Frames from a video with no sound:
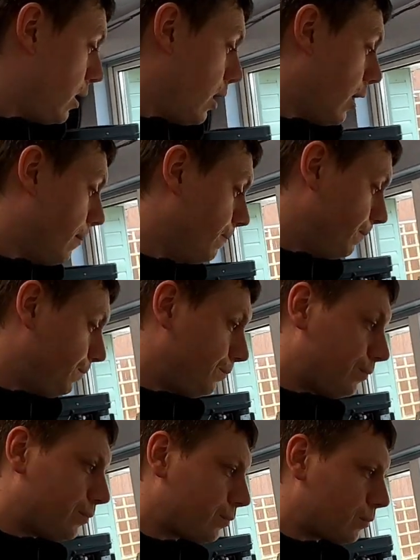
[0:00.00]
So
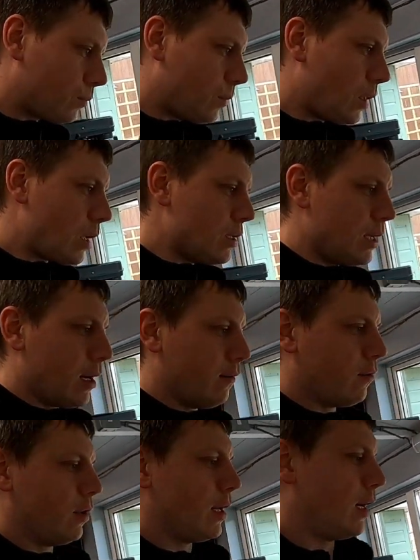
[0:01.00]
yeah,
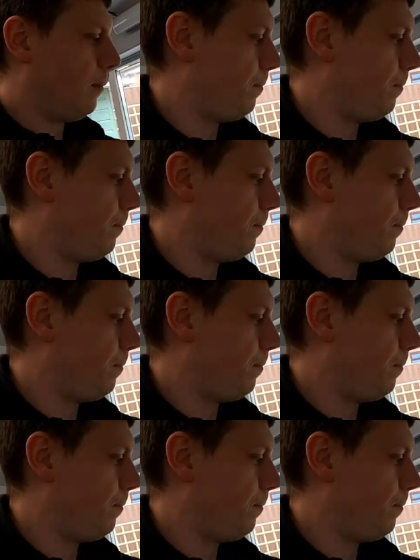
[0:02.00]
I've got that.